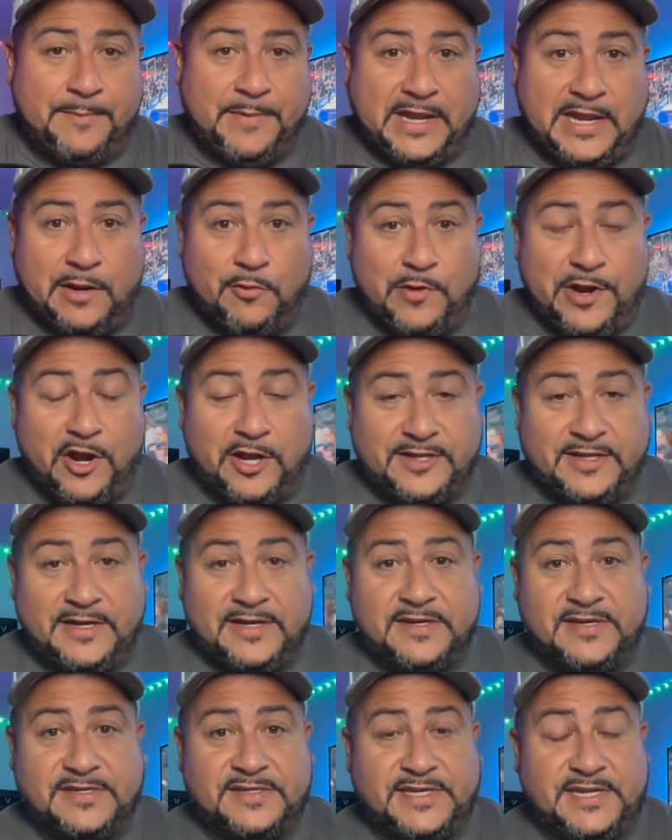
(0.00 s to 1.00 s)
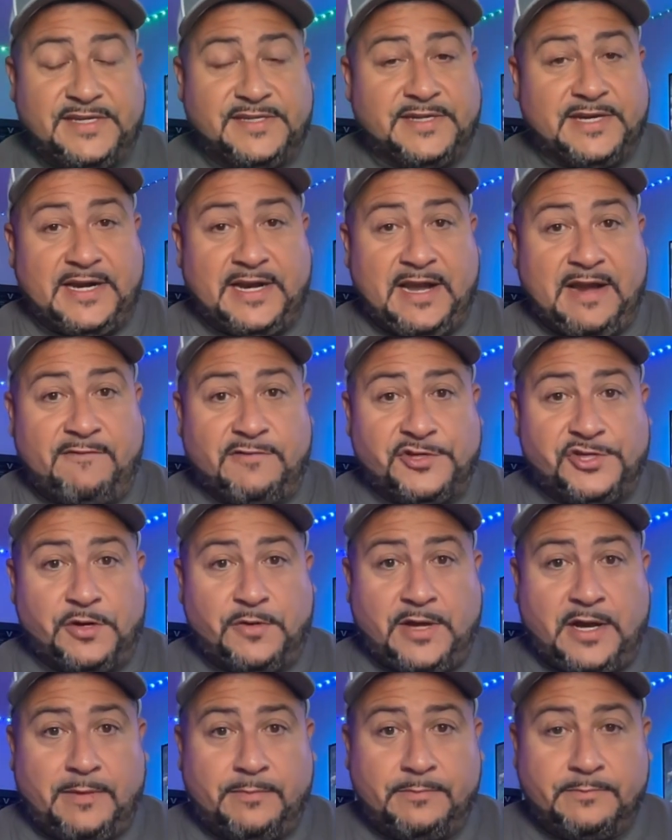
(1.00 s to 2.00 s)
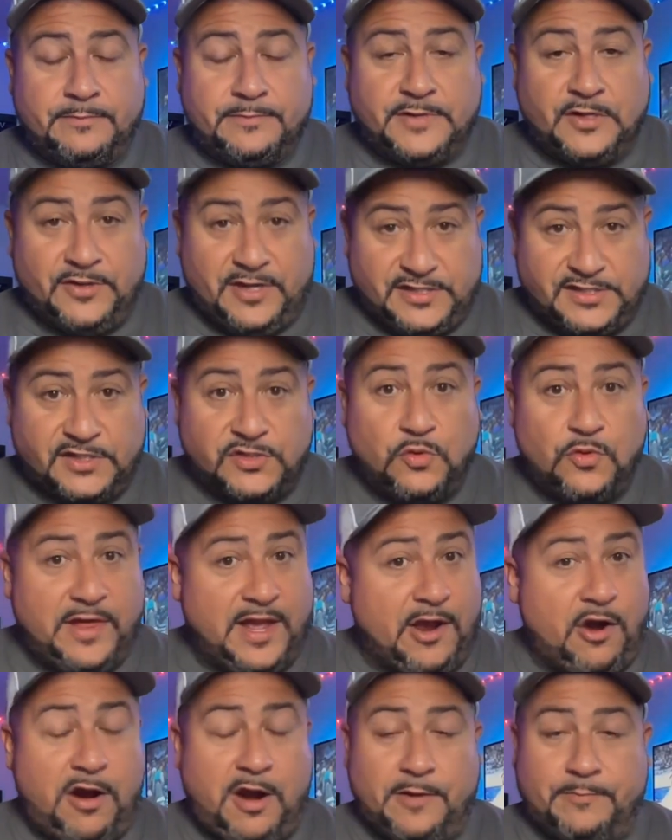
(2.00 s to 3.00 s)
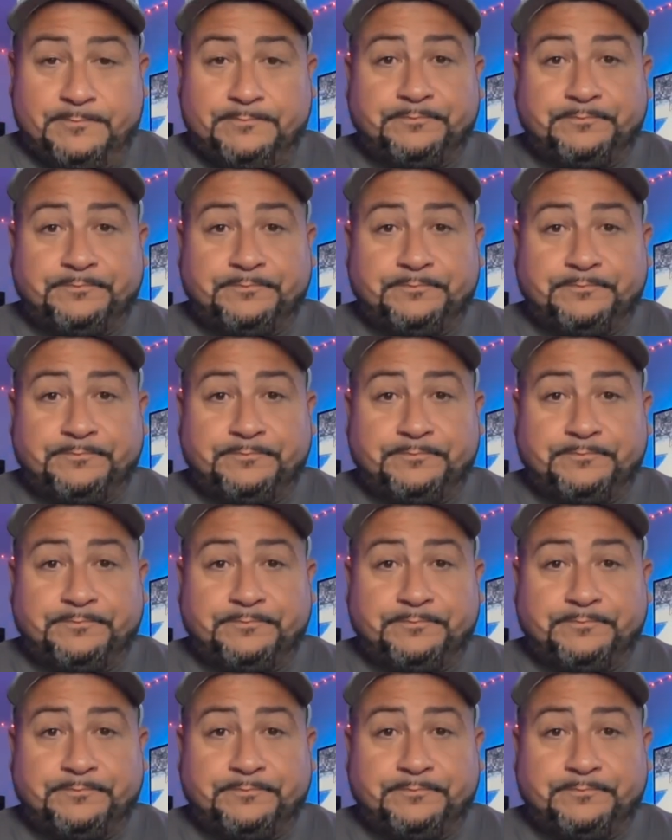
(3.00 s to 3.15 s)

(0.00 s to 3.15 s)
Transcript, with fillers: And here we are at the end of the season and they never showed up. So this is who they are.